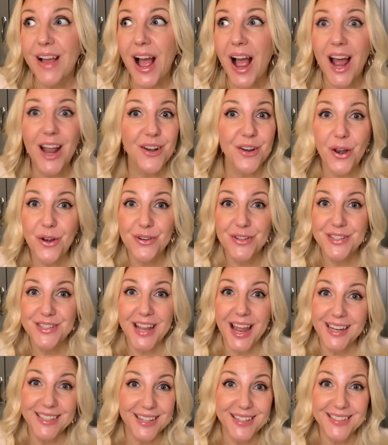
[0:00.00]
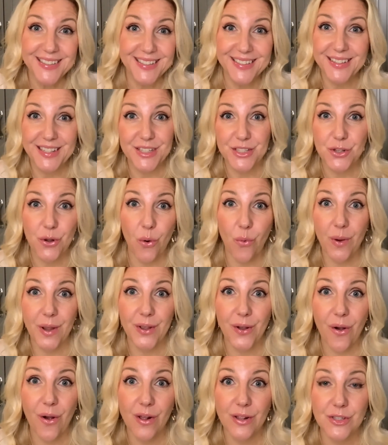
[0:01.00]
I don't understand anything that's
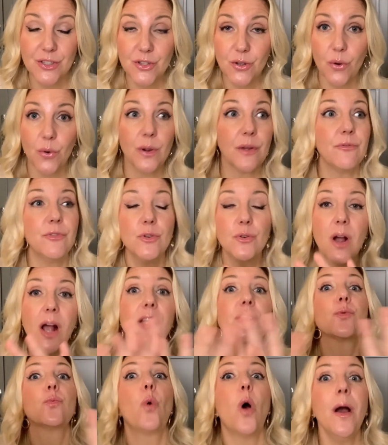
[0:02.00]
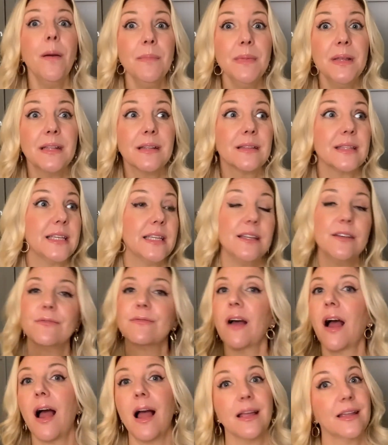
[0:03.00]
going on. So if you guys want me to
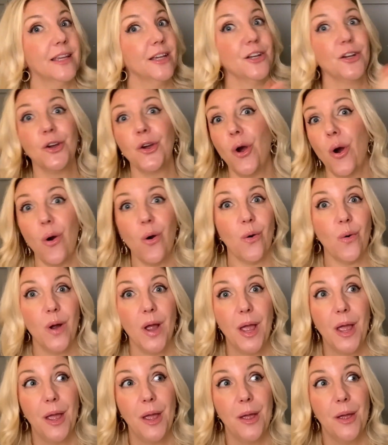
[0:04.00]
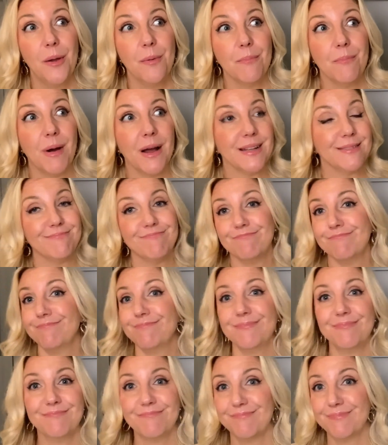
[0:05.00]
leave, I can go. But
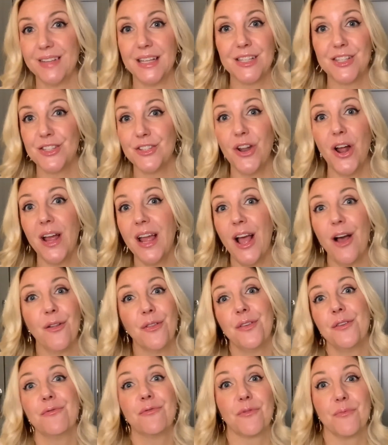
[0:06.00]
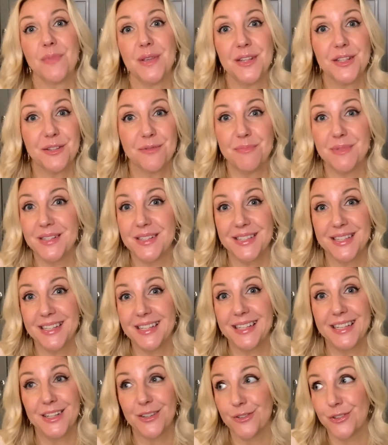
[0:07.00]
it's not healthy for me to be
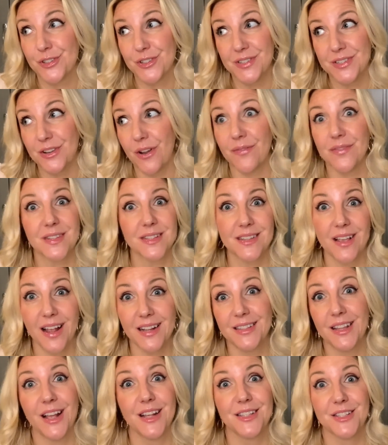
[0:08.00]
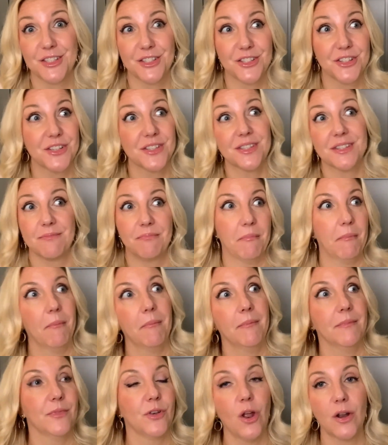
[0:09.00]
sitting here just on the sidelines, just
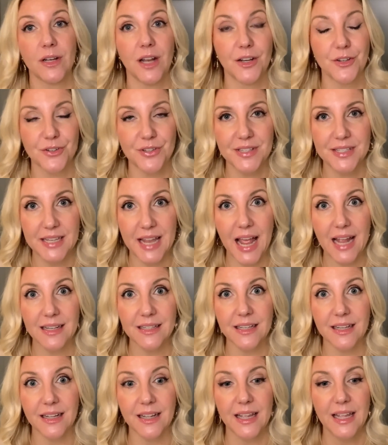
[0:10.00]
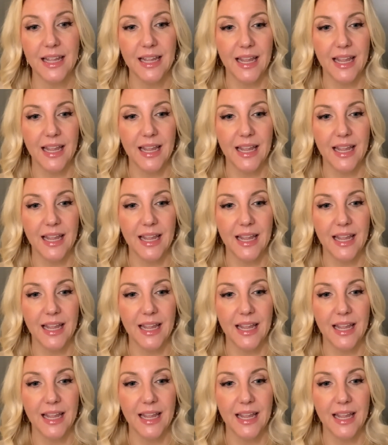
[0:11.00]
not understanding.